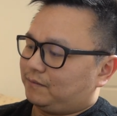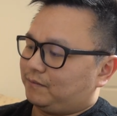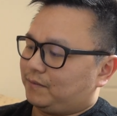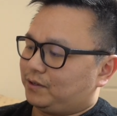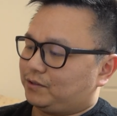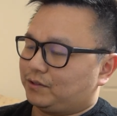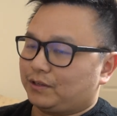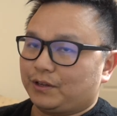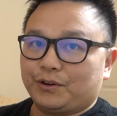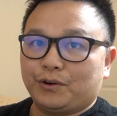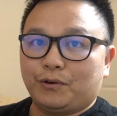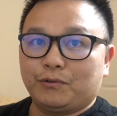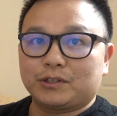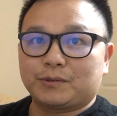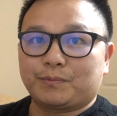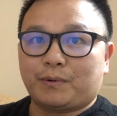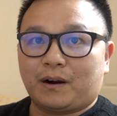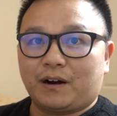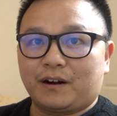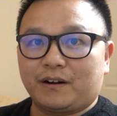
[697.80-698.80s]
Make sure the nose
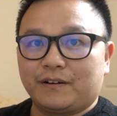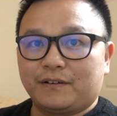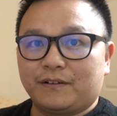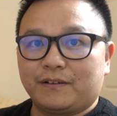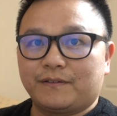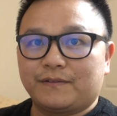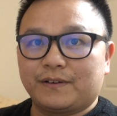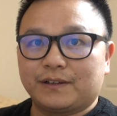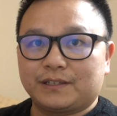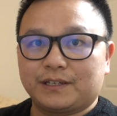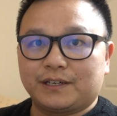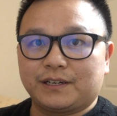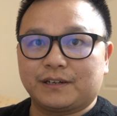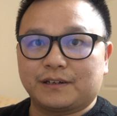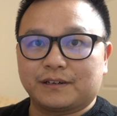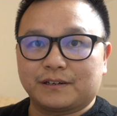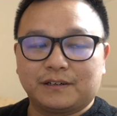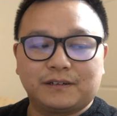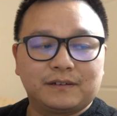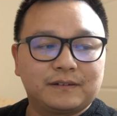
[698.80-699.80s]
part fits
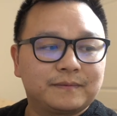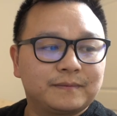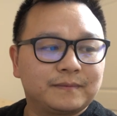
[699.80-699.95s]
here.